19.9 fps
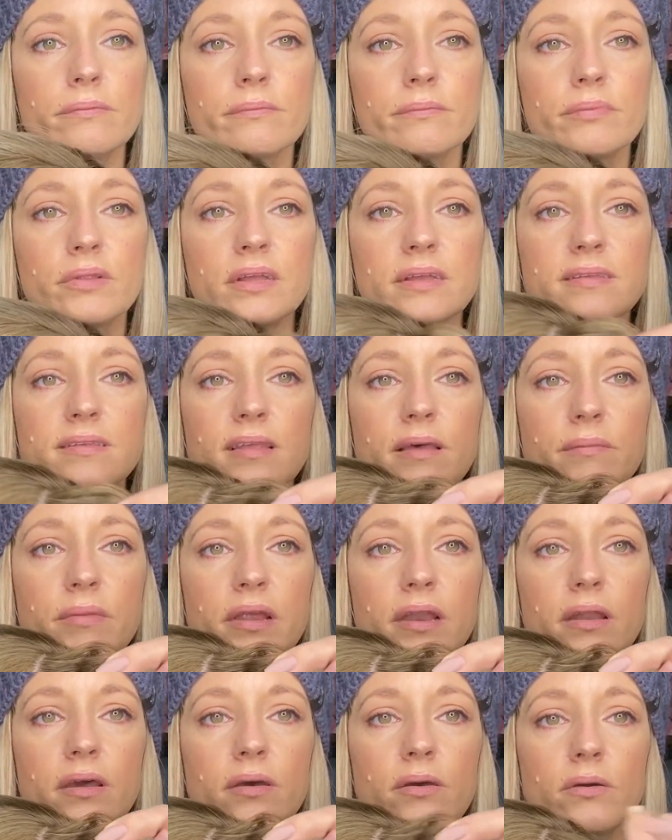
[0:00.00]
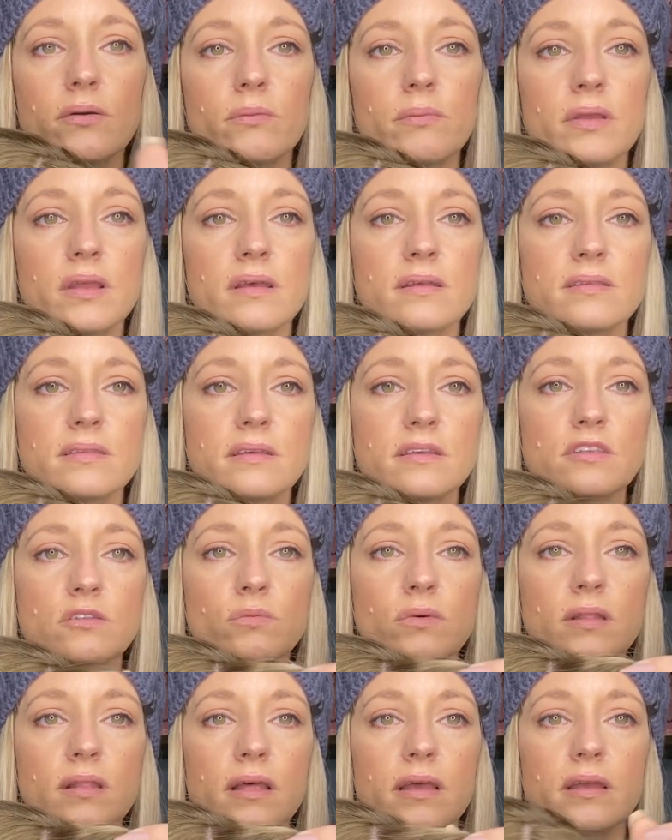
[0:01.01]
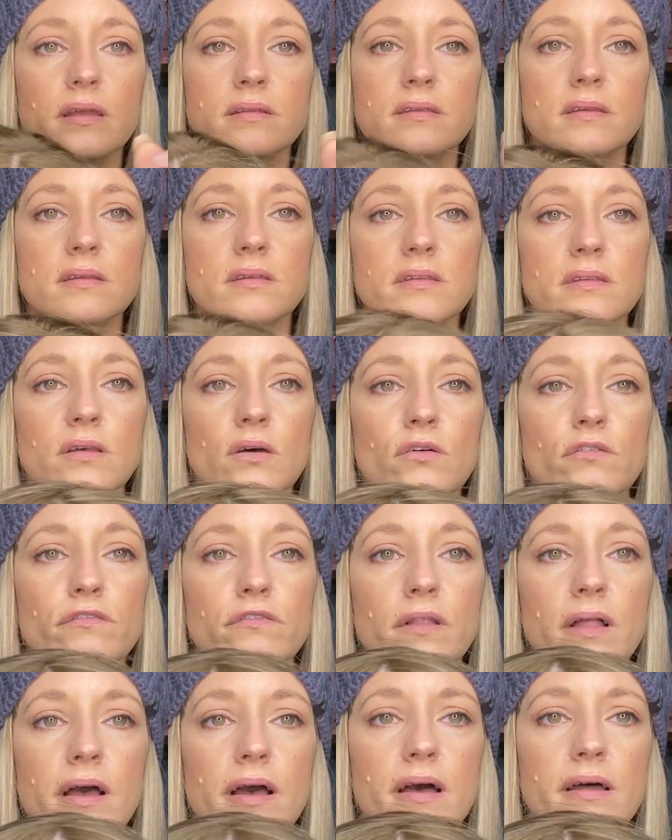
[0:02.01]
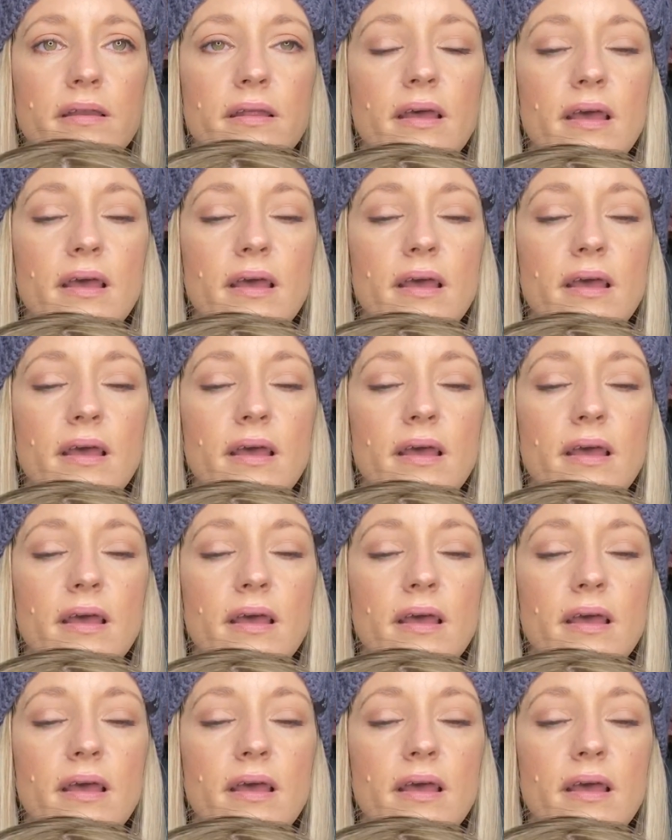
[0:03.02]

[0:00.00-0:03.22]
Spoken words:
Please let me know, because this one lays so flat.